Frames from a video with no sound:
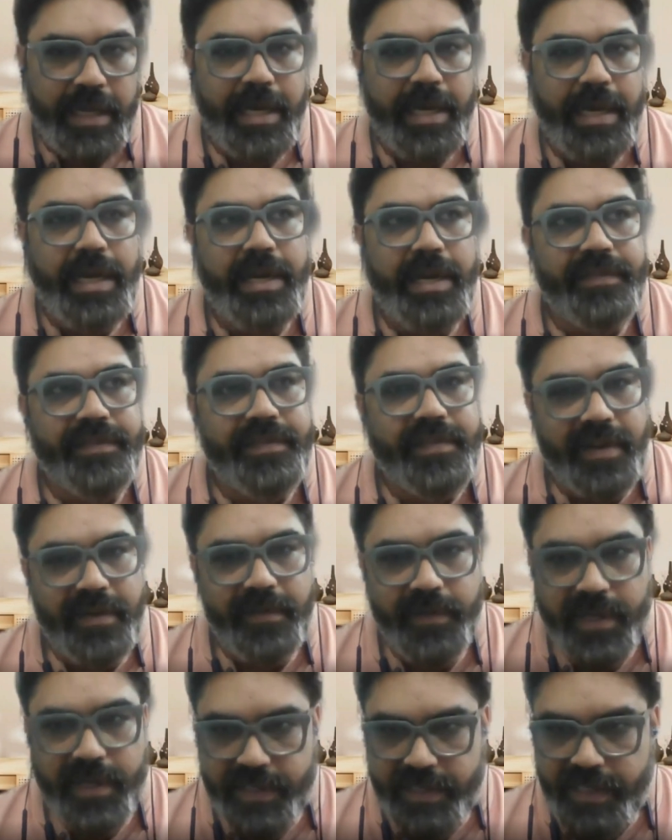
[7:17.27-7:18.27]
And if
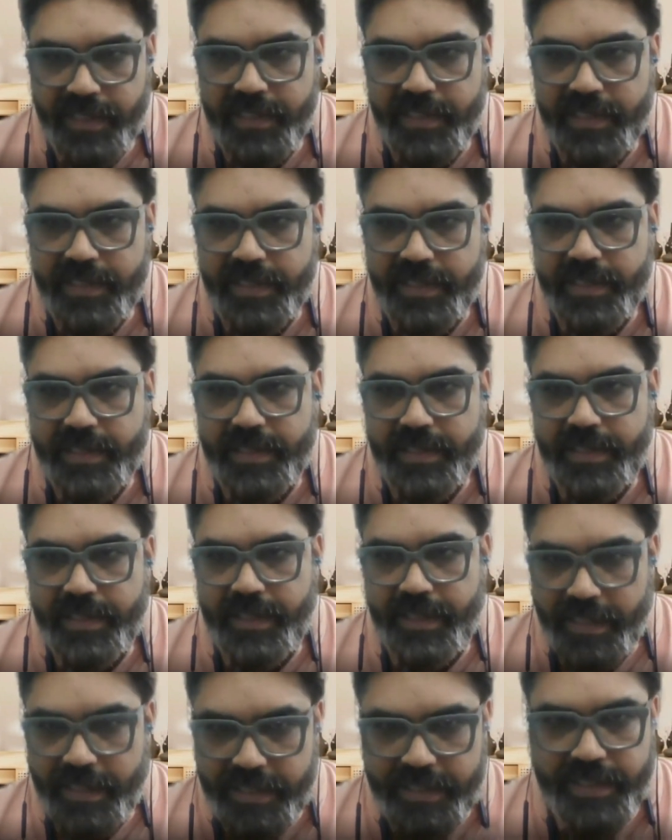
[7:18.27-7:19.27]
convergence
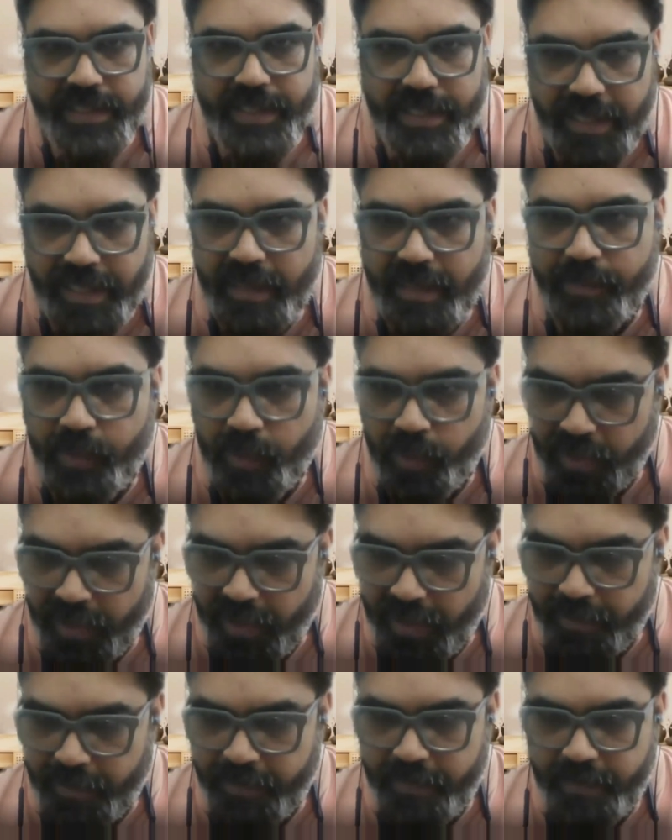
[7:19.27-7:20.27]
is there in a
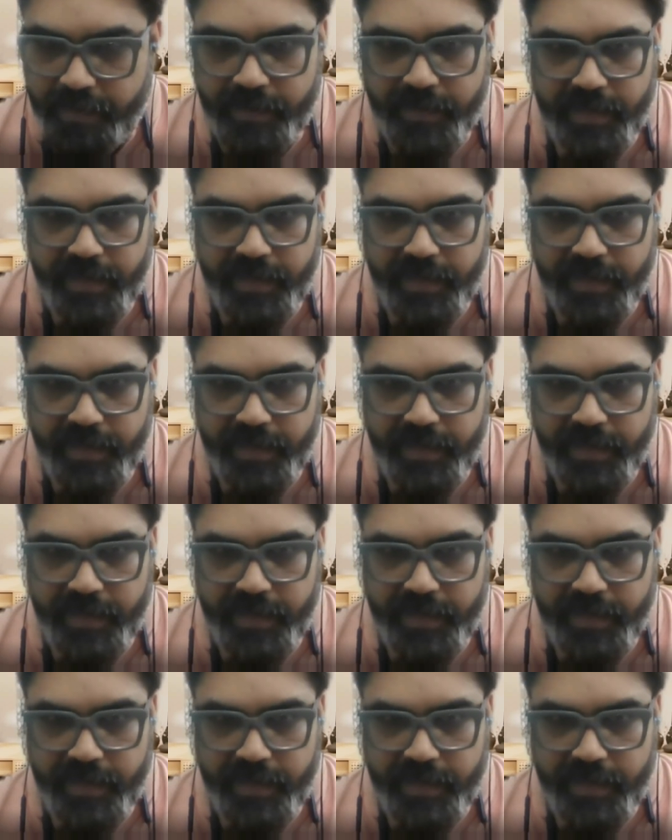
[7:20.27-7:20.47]
program,